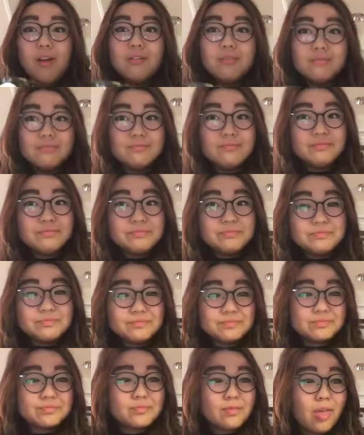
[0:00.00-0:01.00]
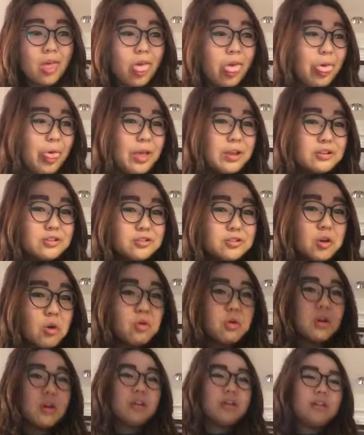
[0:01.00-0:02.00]
Mmm, it's so
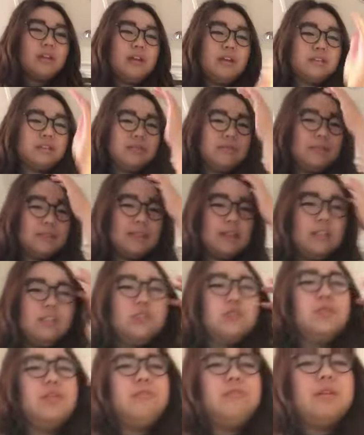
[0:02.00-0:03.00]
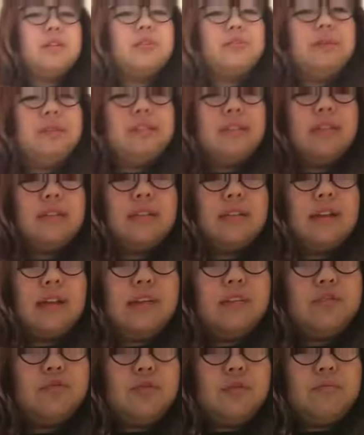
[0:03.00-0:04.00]
good. It's almost ice cream meant to be tastes like
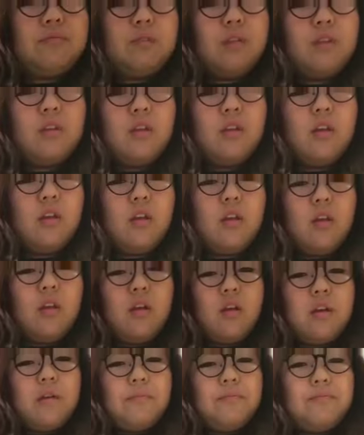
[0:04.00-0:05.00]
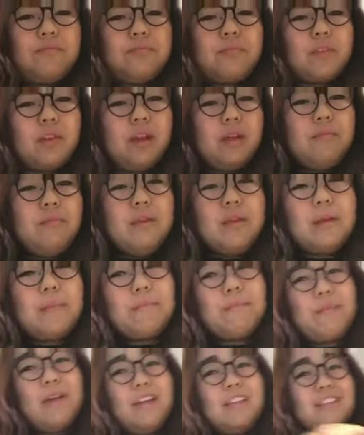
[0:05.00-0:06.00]
ice cream. I mean, your
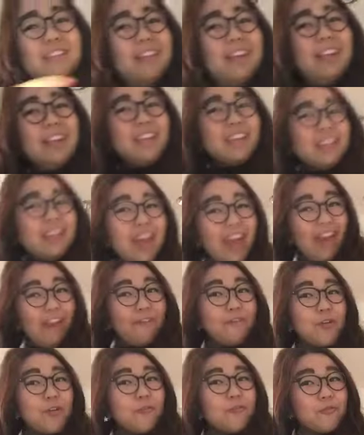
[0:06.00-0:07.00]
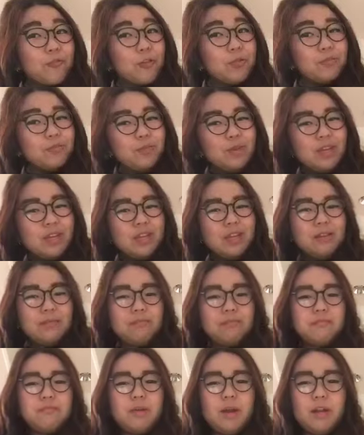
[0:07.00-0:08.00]
best selling ever for me.
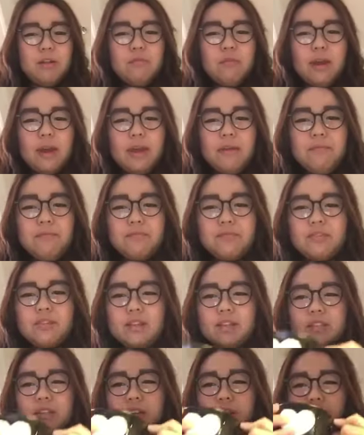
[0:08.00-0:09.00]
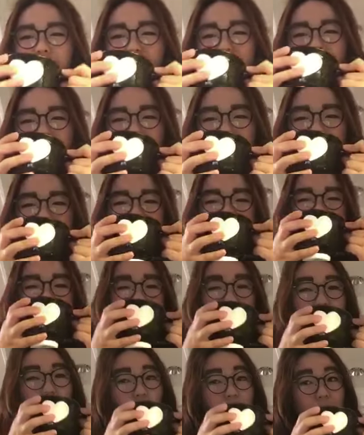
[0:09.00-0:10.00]
By the way, this cooking tastes like
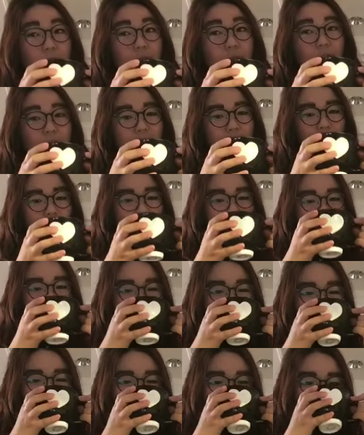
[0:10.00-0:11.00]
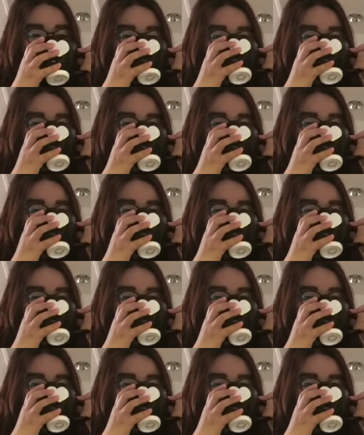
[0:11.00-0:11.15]
strawberry coffee.